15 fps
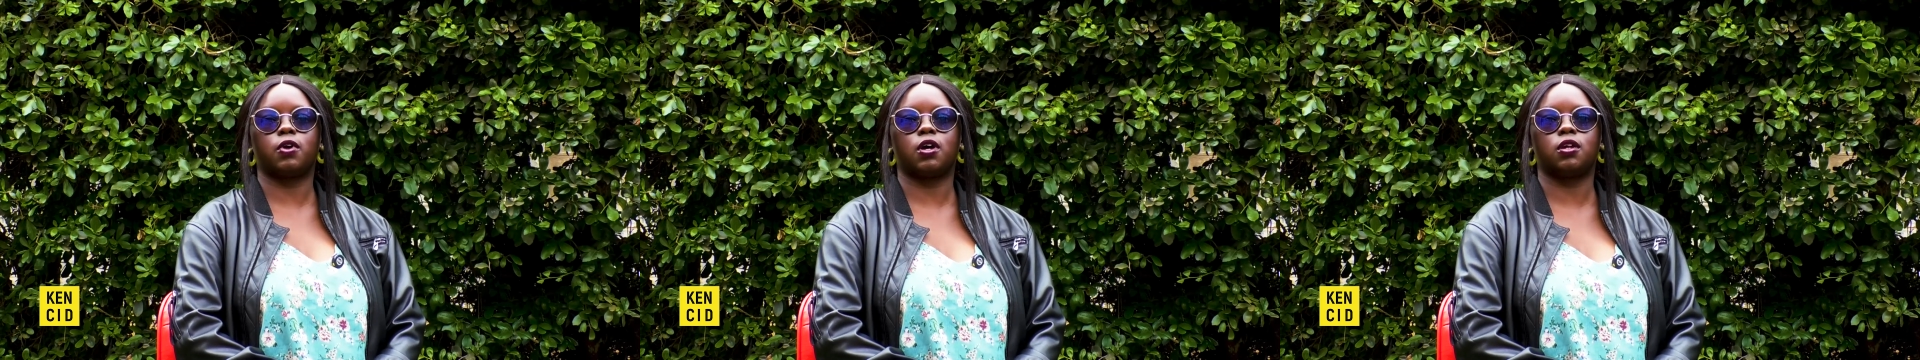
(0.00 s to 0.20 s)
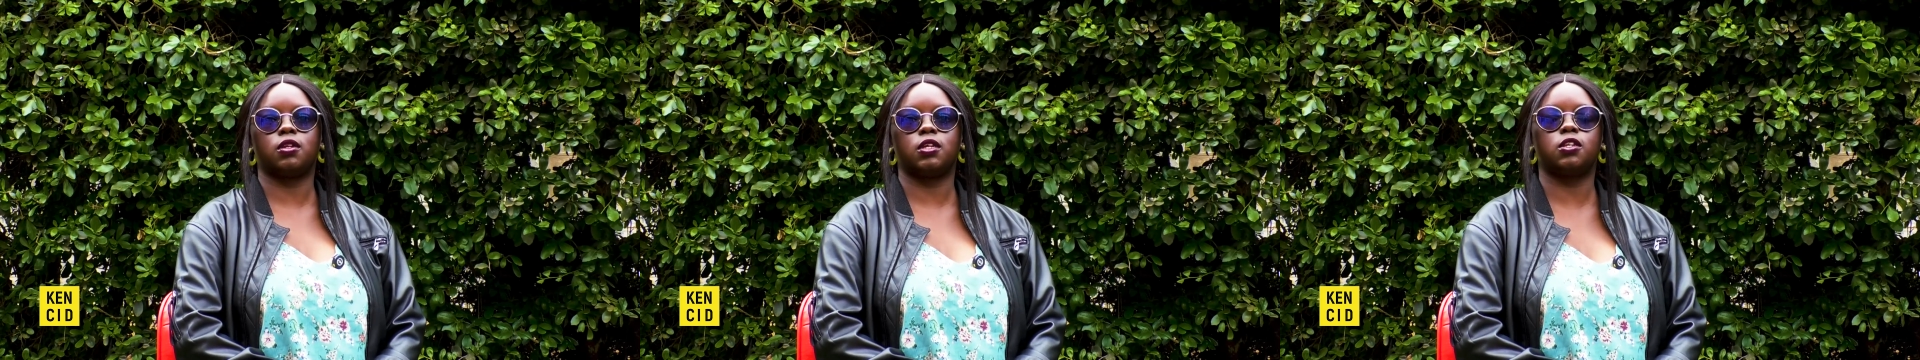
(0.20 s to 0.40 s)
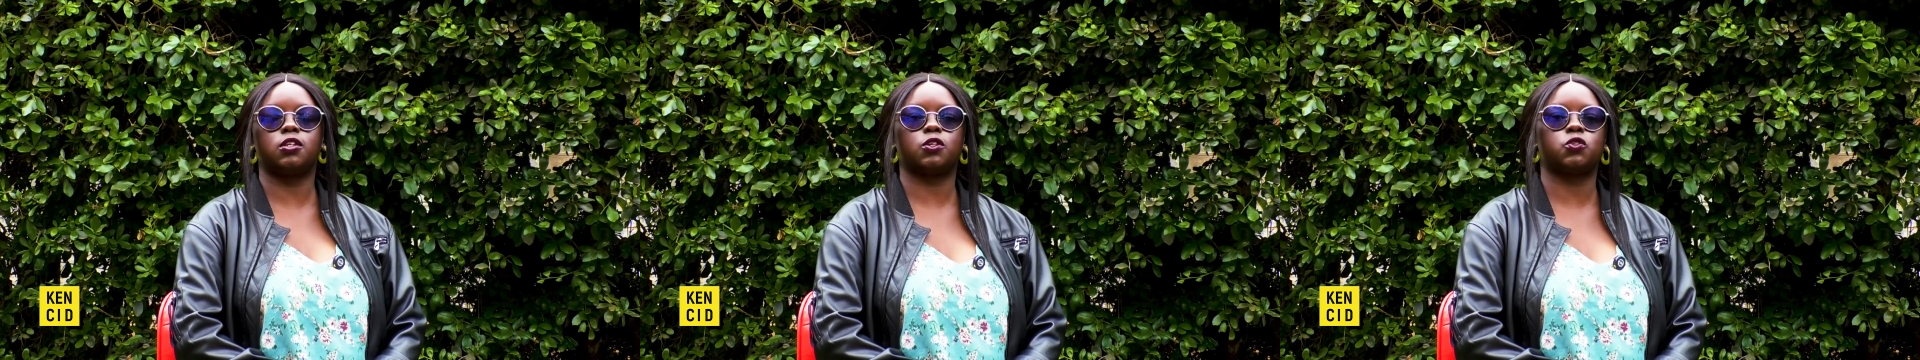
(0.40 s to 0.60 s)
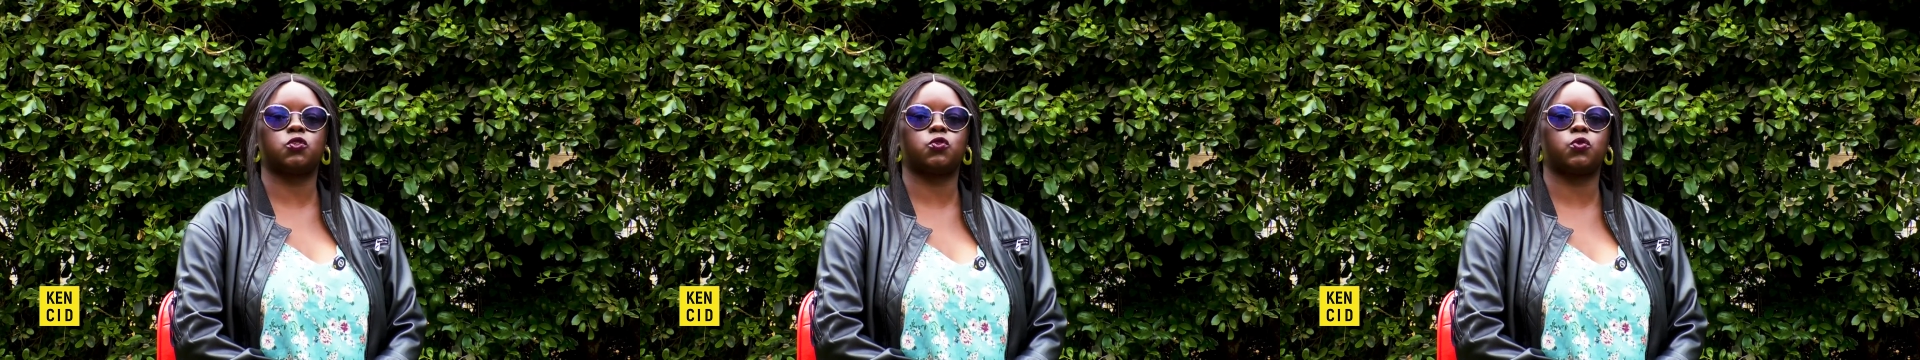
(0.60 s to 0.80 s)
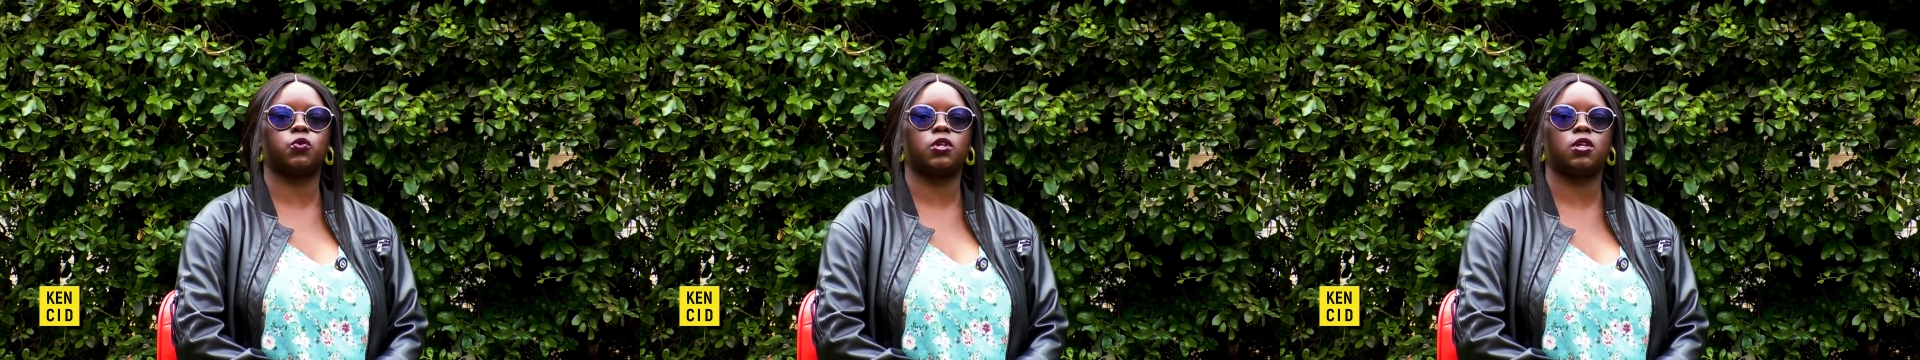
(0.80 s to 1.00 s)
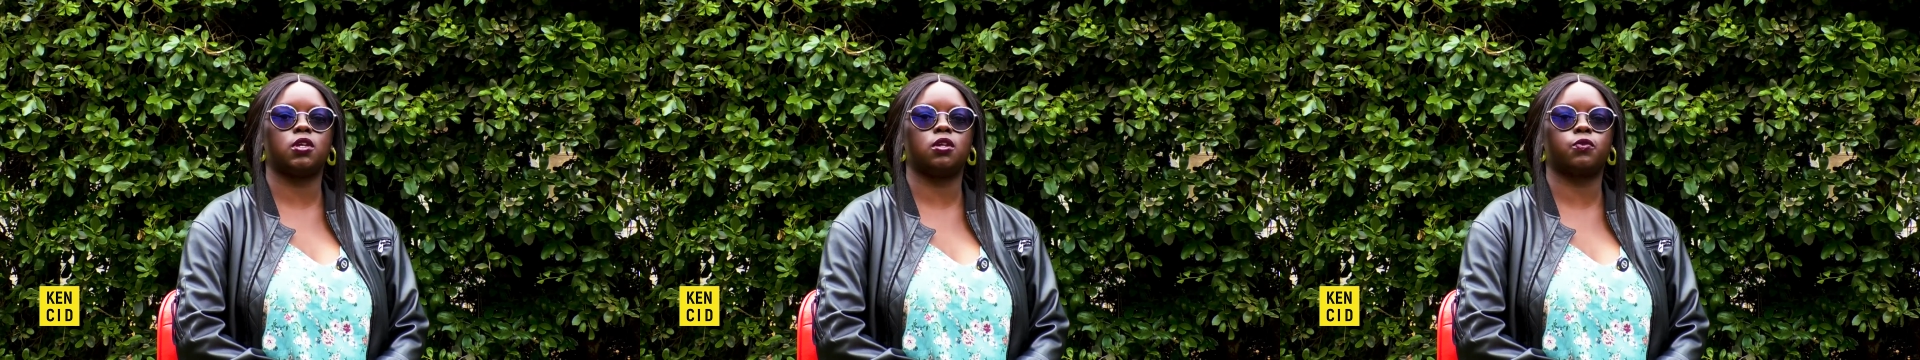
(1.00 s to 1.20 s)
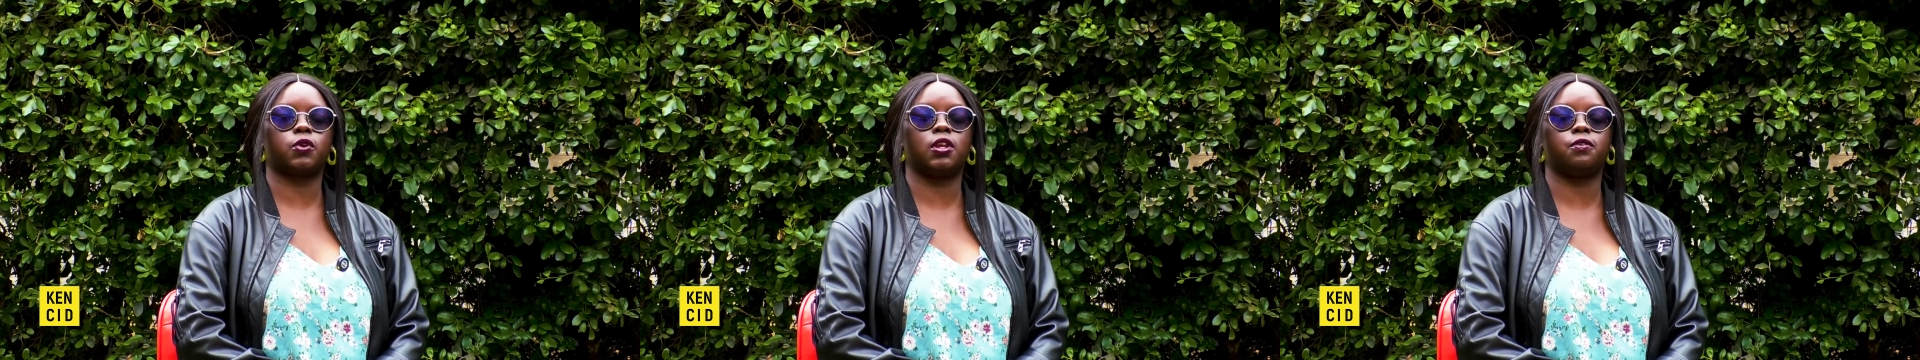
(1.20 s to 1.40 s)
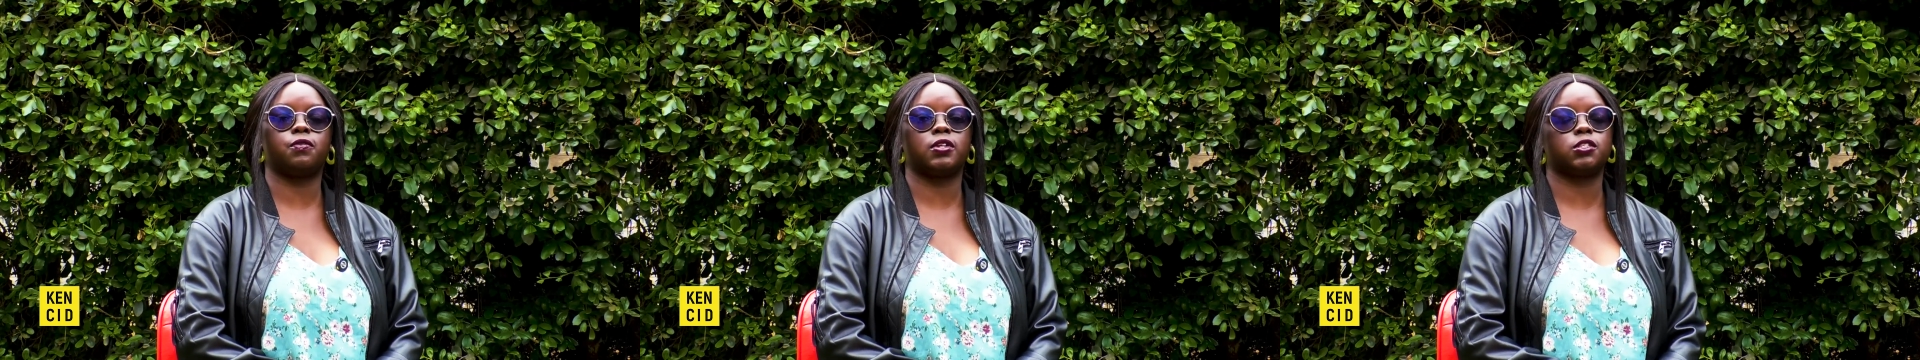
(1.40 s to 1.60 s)
an
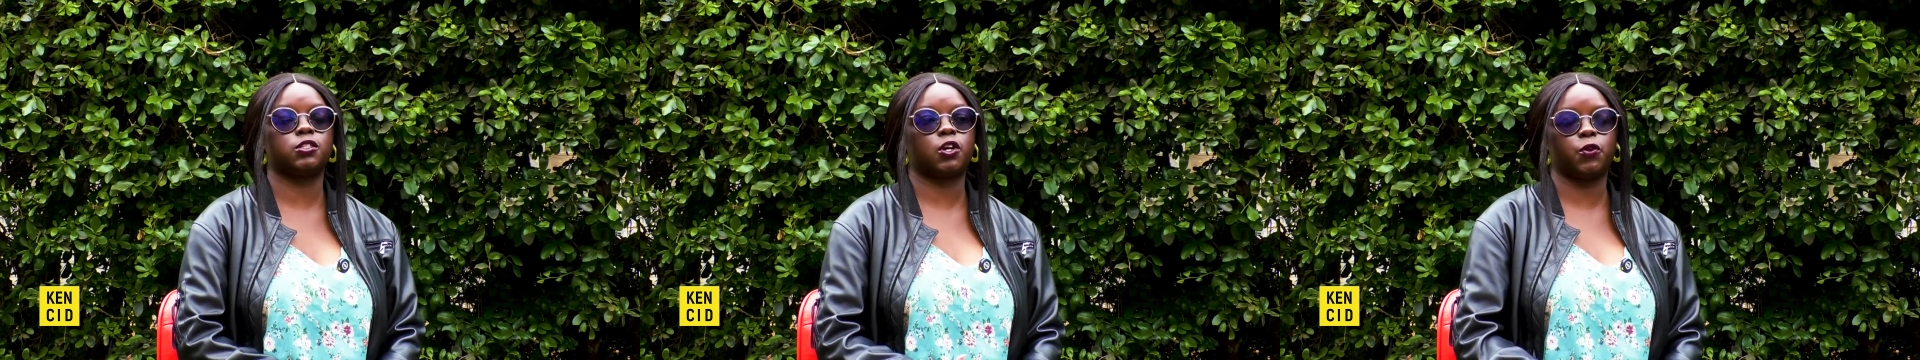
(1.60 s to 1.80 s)
industry-relevant